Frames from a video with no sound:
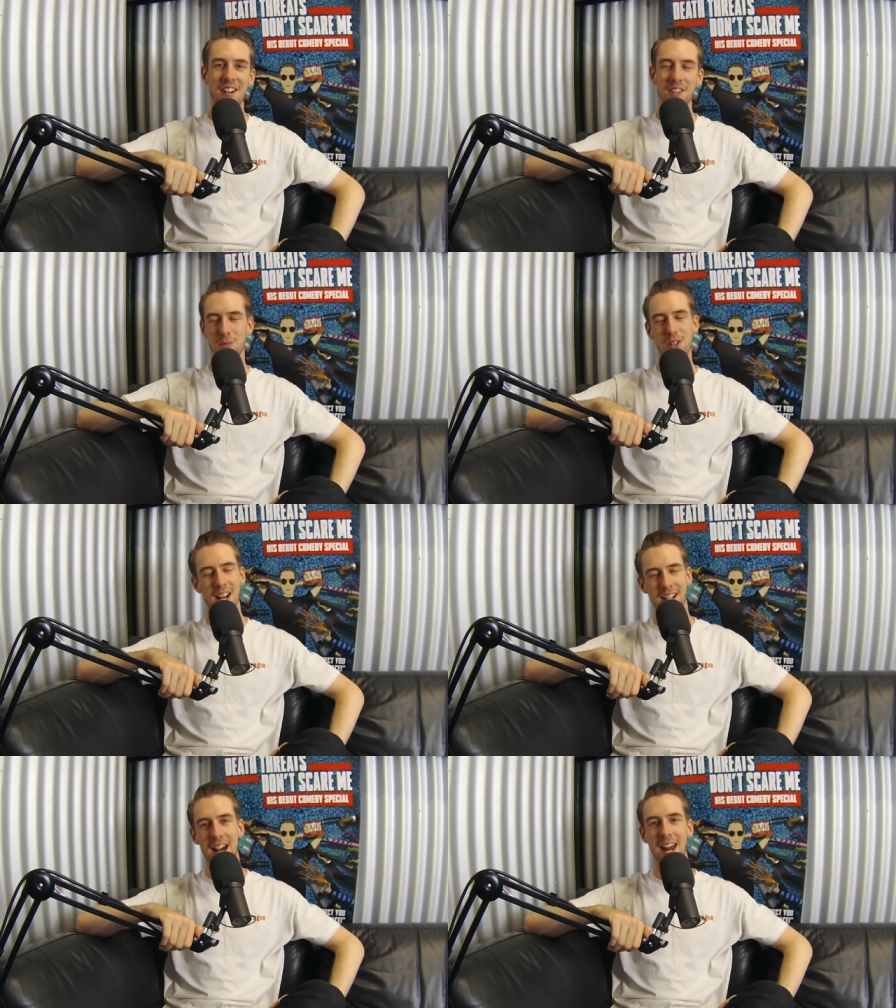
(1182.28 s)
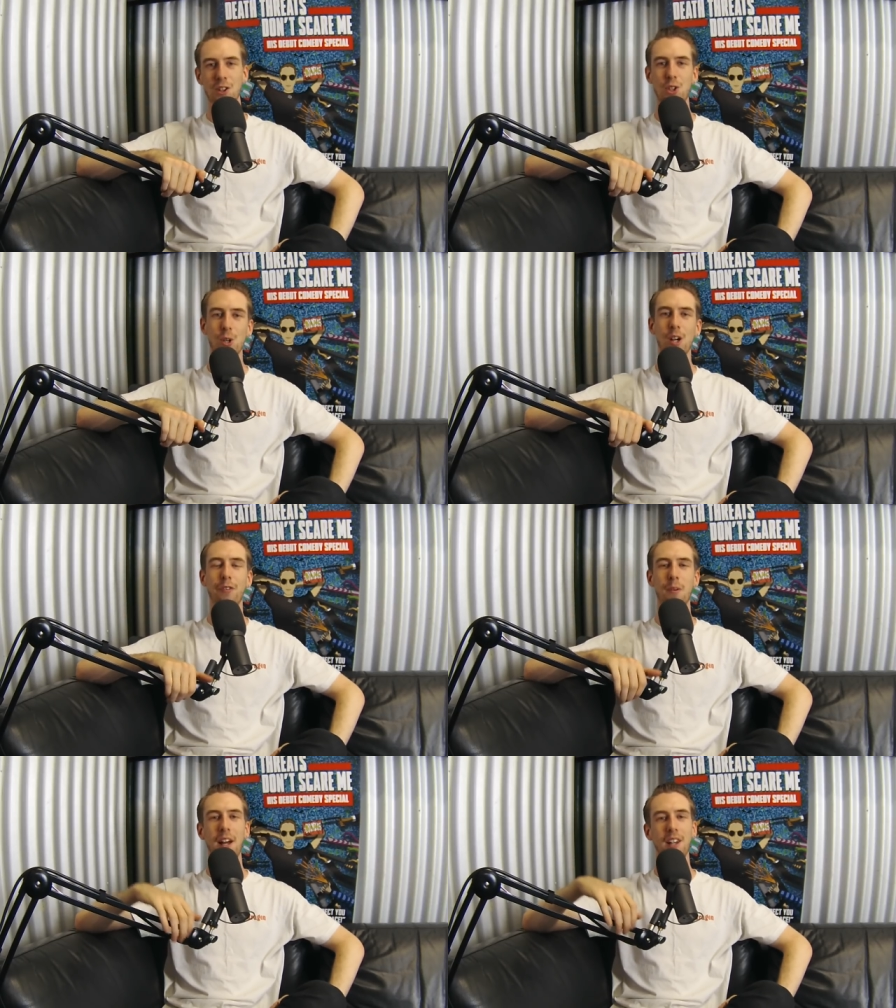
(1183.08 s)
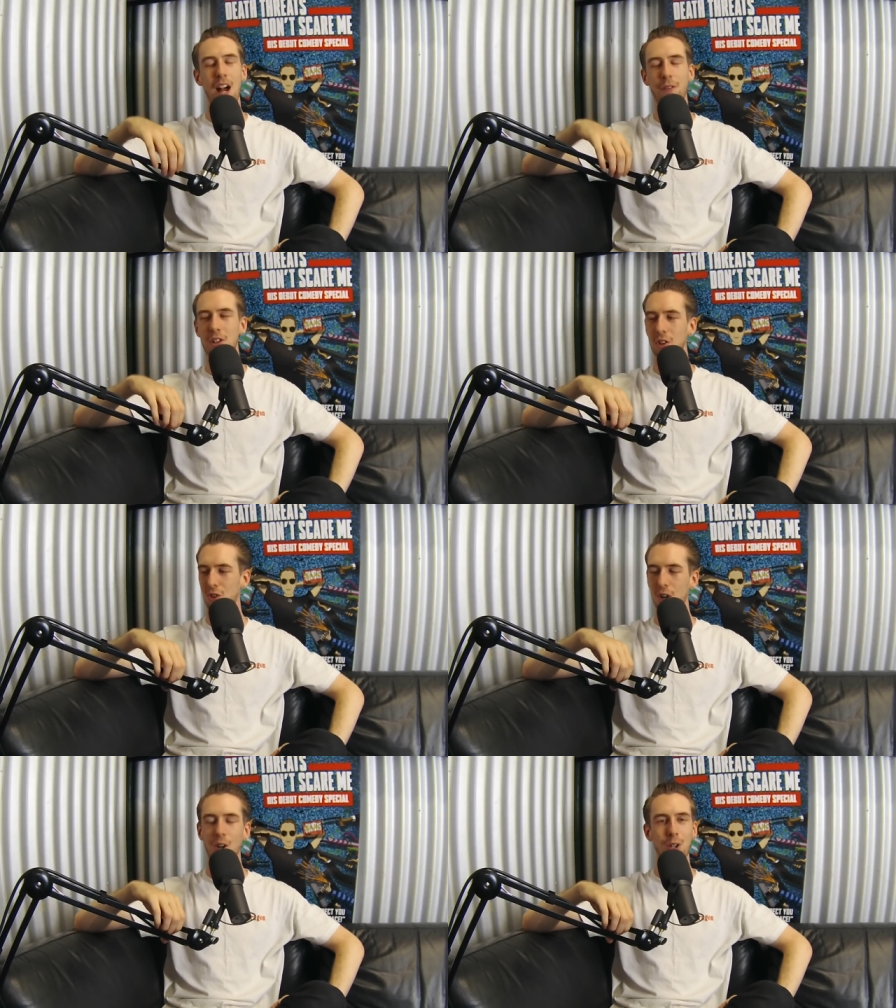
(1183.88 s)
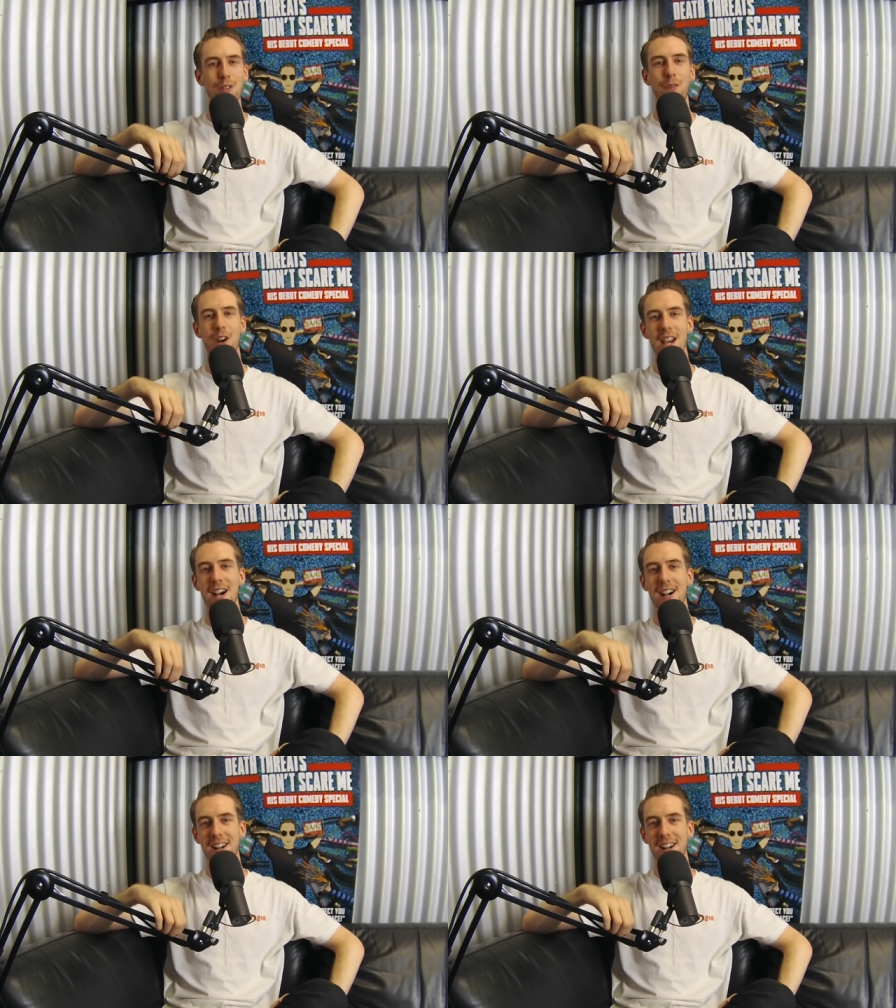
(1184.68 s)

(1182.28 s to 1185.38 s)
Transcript: So I'm trying to cut out sugar from my life because it's no good for you.